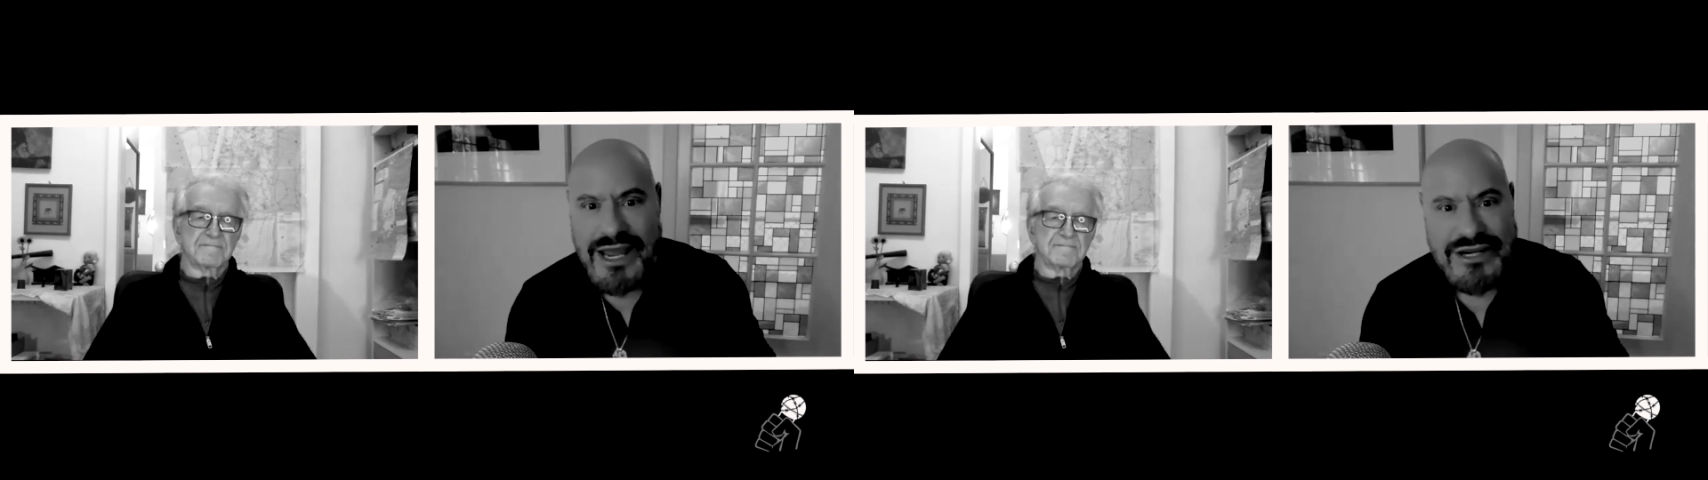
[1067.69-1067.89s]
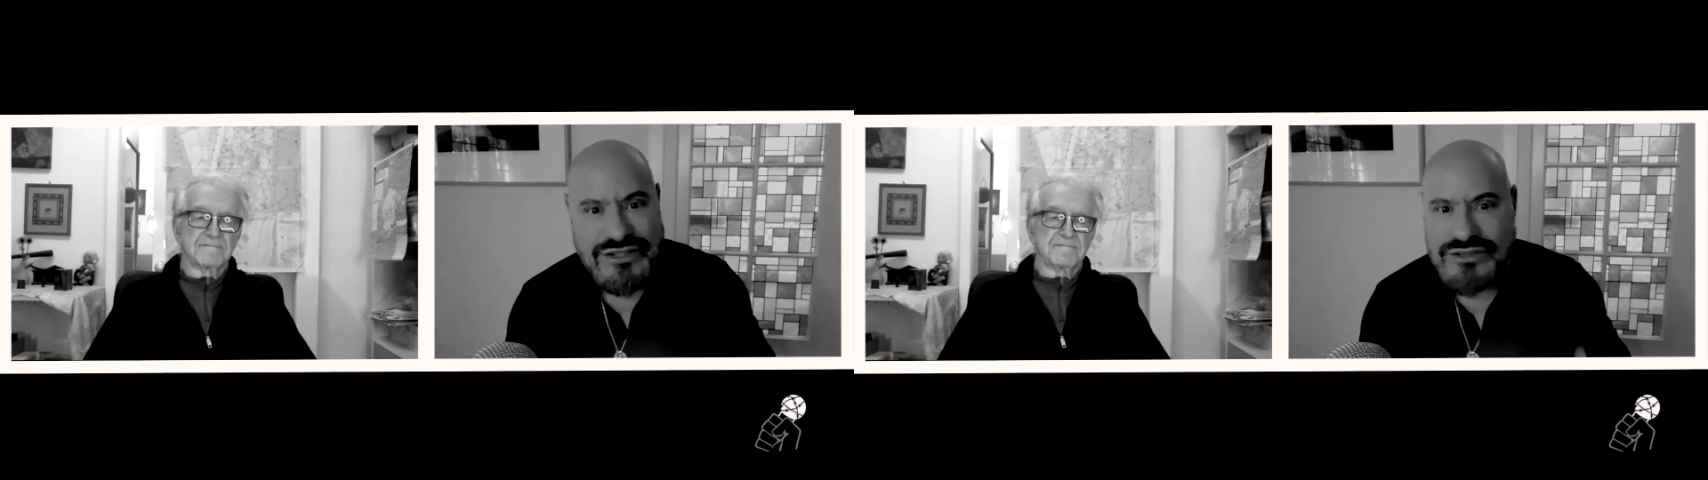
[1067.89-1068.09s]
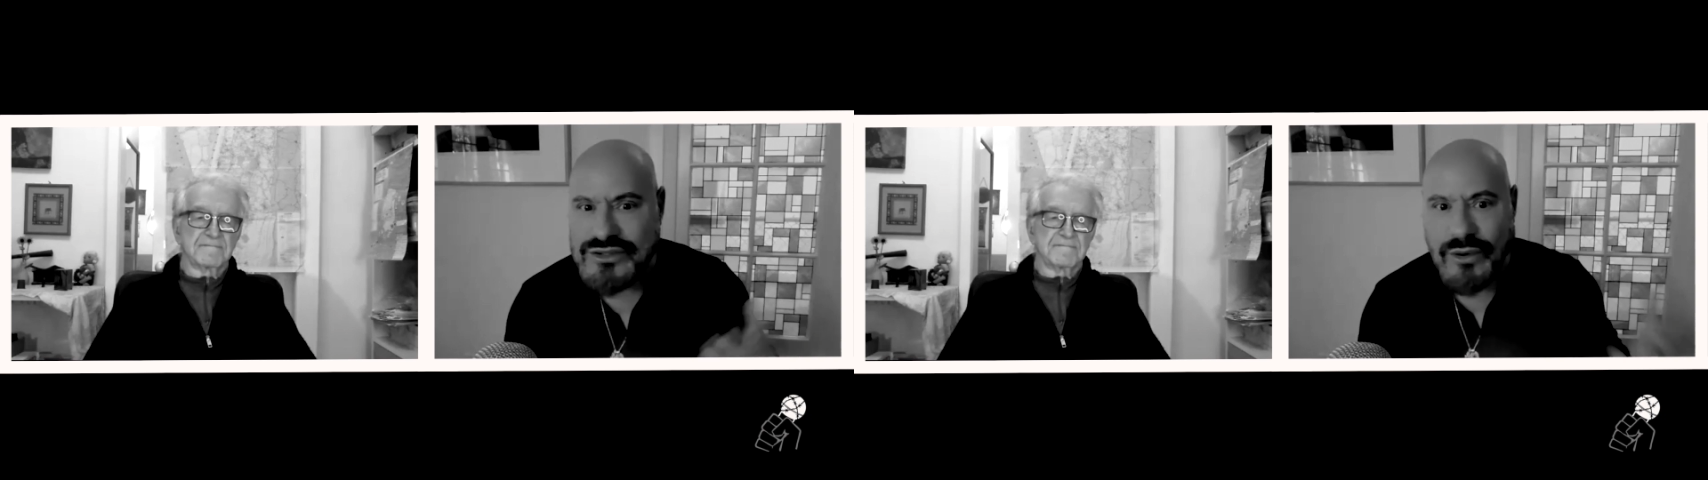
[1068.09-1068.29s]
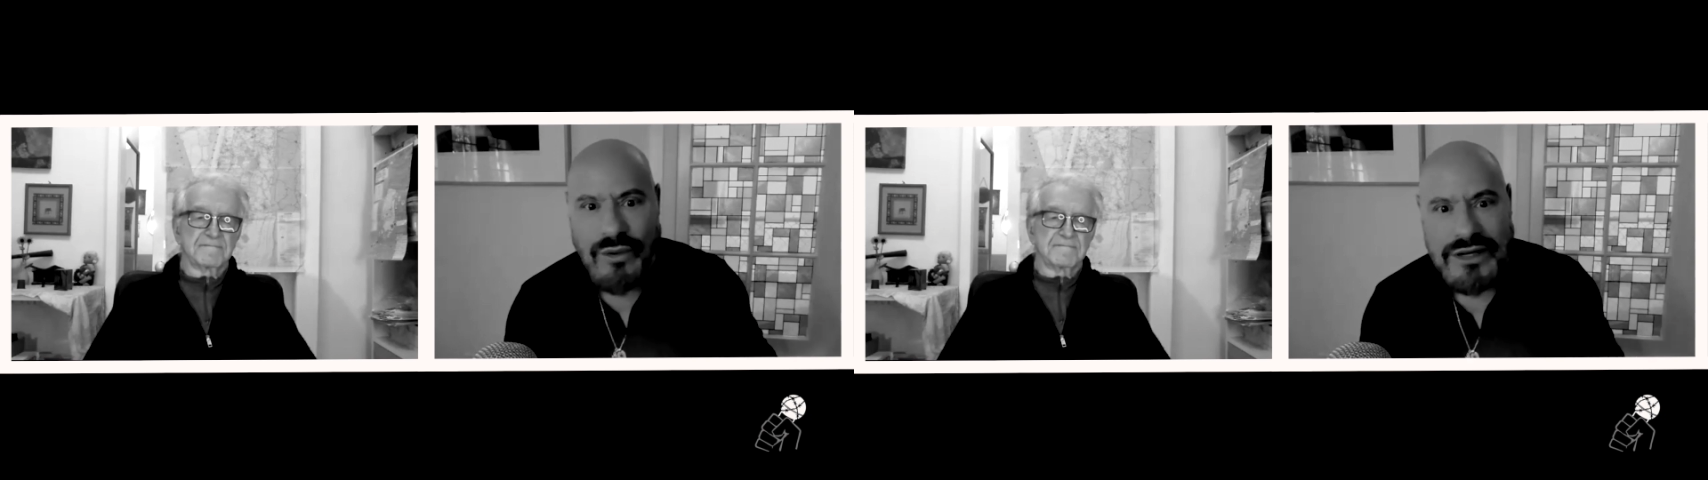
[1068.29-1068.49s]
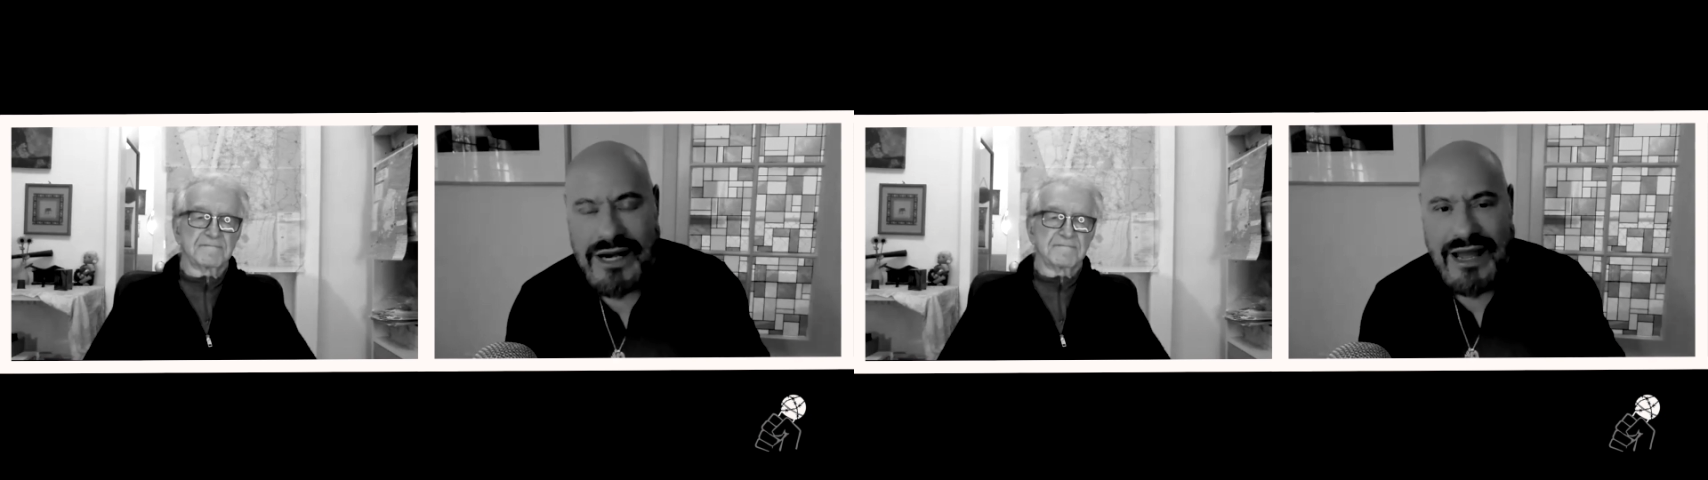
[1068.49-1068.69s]
Asians are
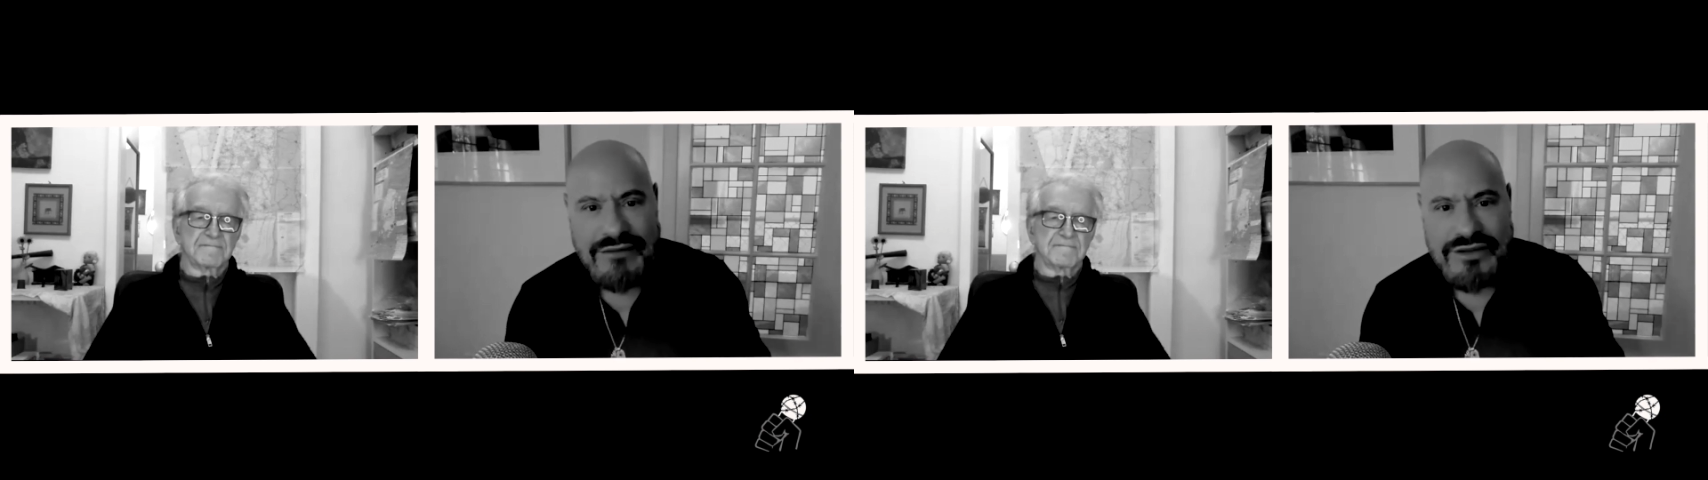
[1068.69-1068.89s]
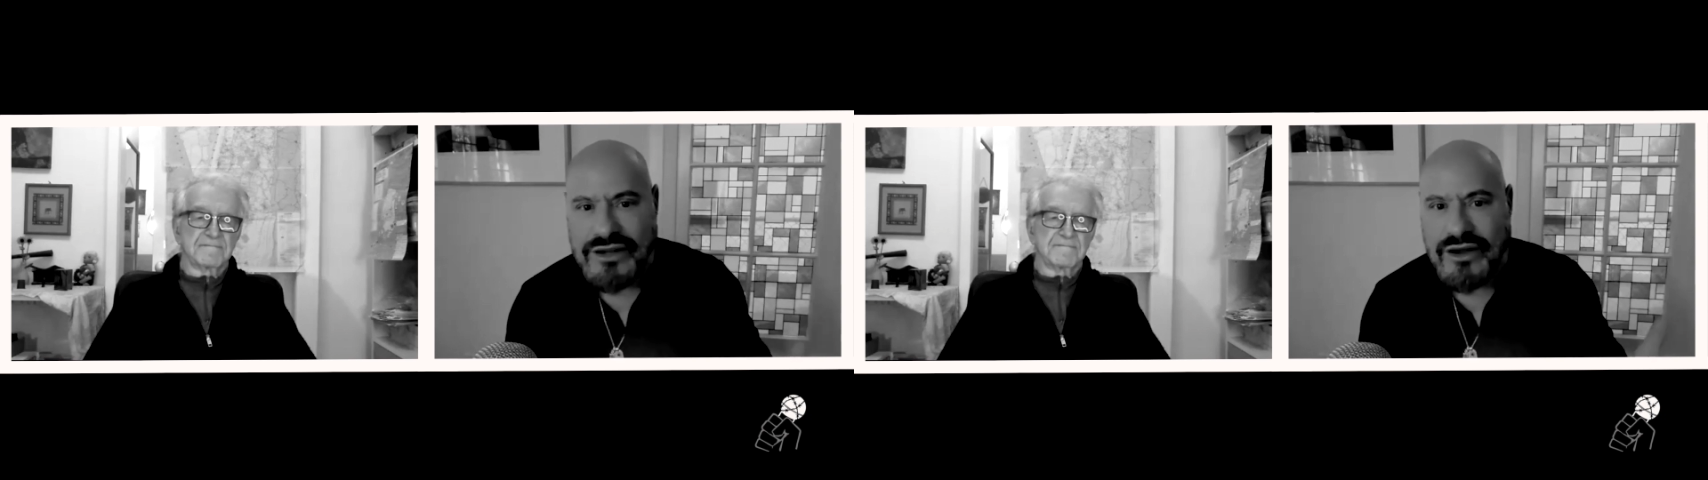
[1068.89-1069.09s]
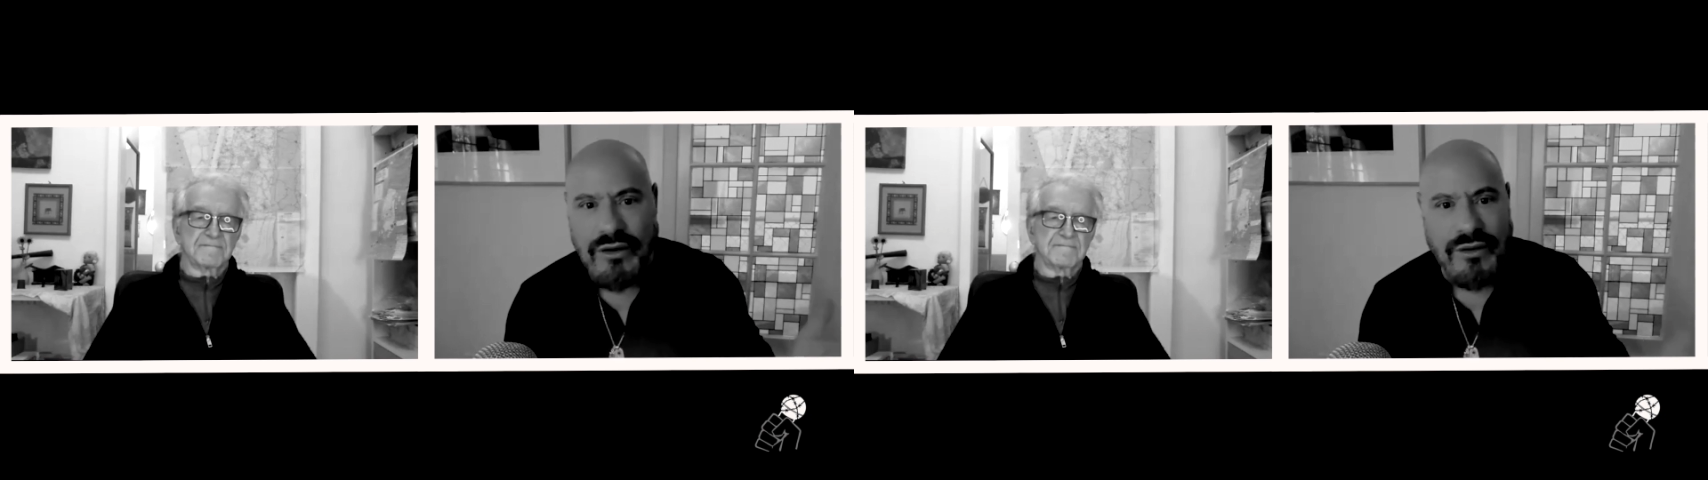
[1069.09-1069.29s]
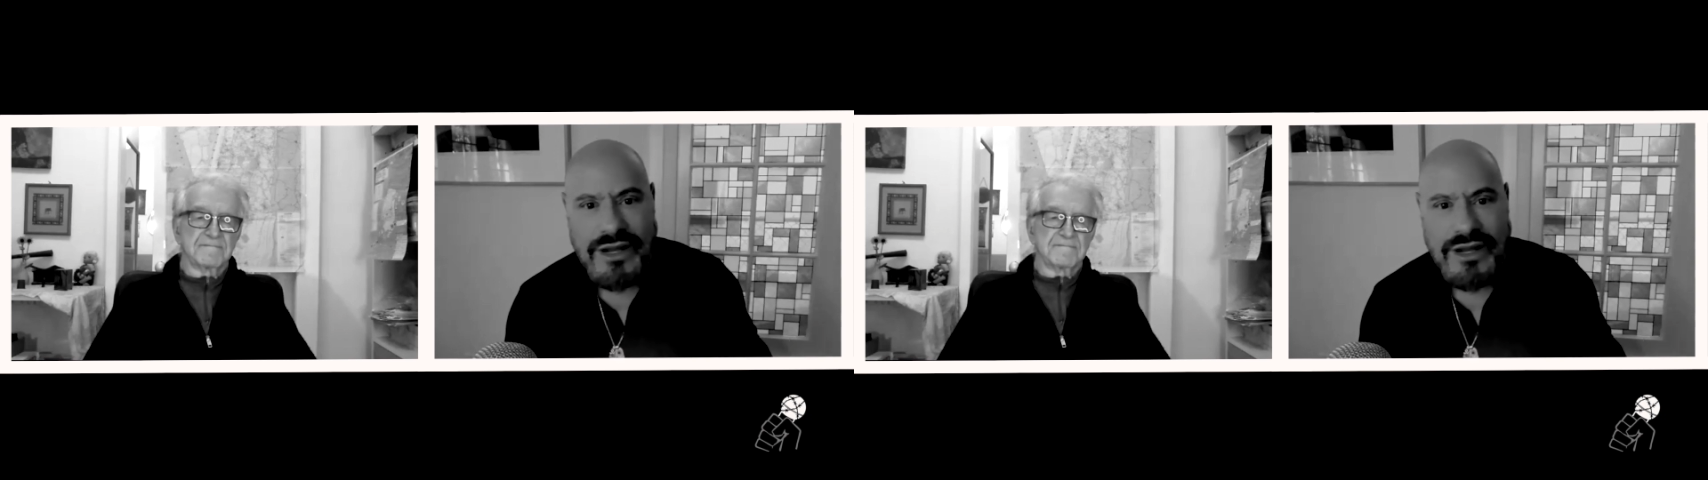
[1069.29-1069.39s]
all going to have to go